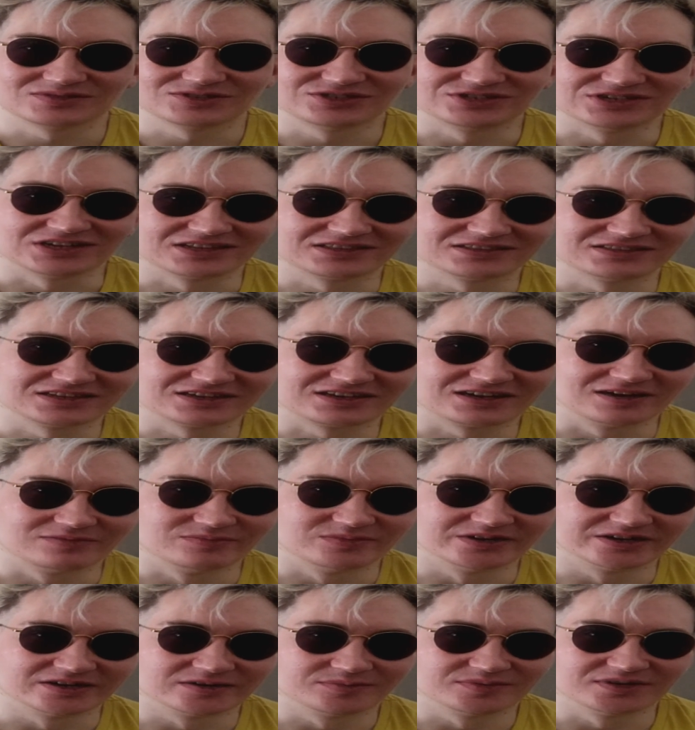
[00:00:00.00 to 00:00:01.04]
shut the
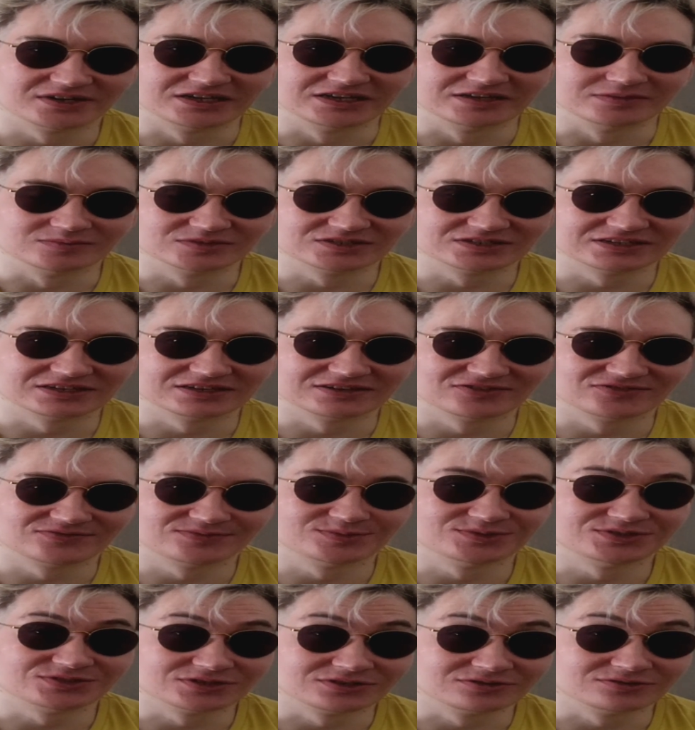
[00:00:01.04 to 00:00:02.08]
camera by himself,
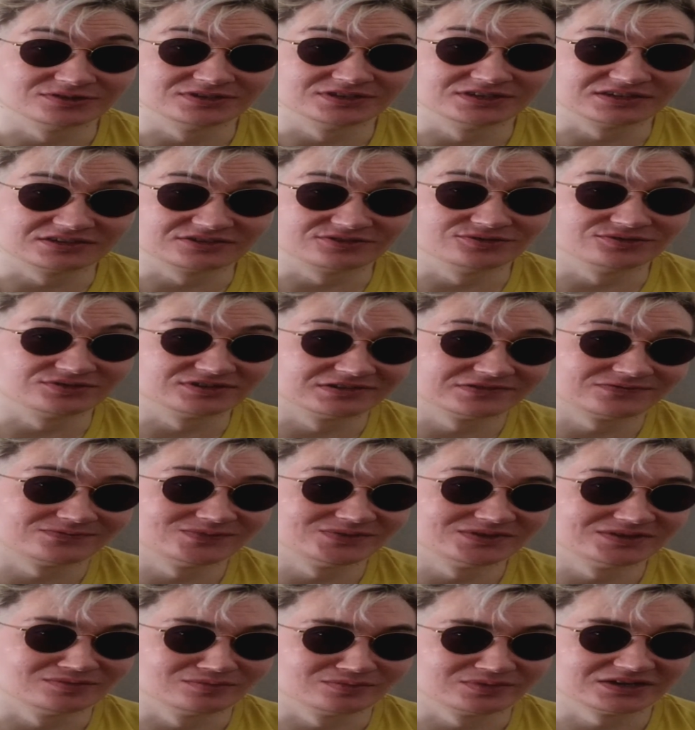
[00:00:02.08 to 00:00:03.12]
so he could have
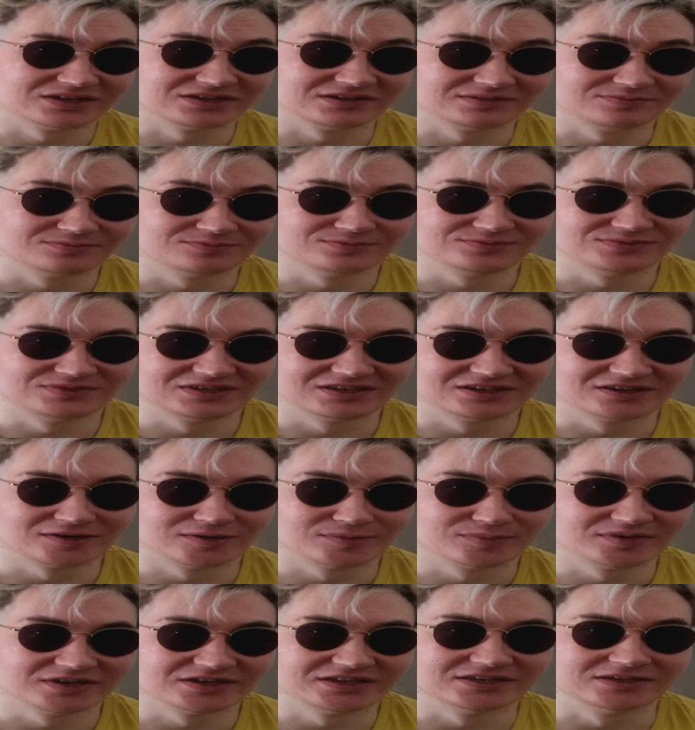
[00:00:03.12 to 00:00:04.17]
been by
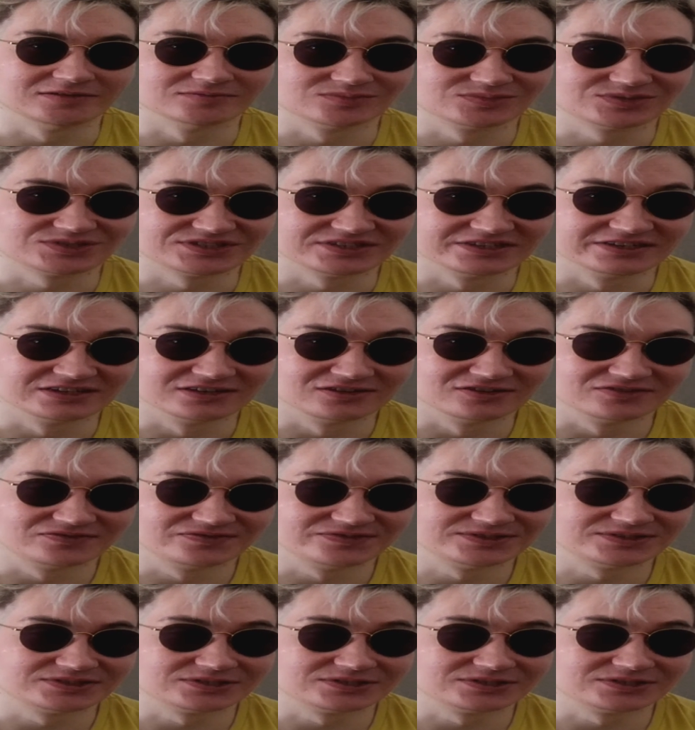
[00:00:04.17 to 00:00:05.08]
there by himself.